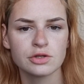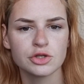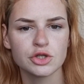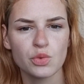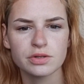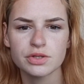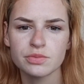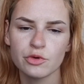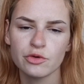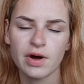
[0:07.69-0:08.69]
Do you want to
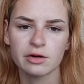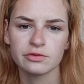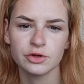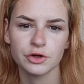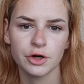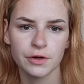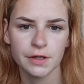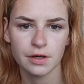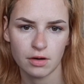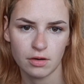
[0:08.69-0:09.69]
move out of your
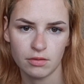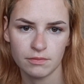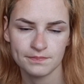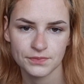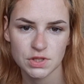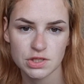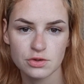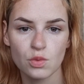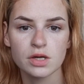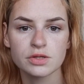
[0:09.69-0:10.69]
current home? Do
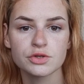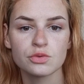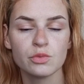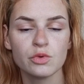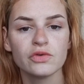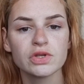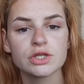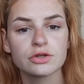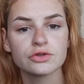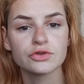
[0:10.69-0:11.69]
you want to move
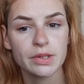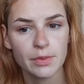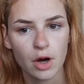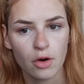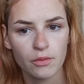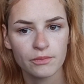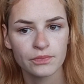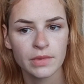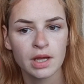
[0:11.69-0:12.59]
into your dream home?